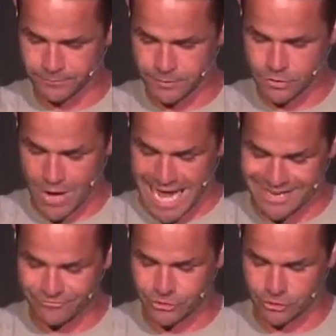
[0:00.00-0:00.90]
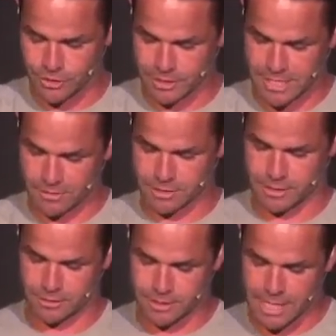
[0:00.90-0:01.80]
so after the 1,000
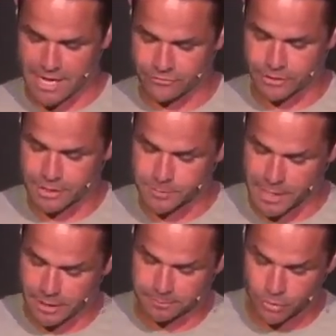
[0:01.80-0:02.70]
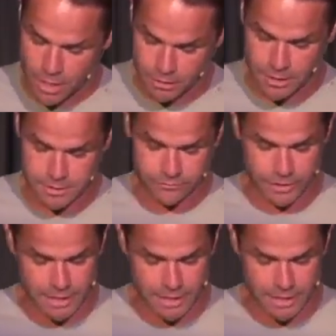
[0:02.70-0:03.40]
years. The ever-expanding progress of the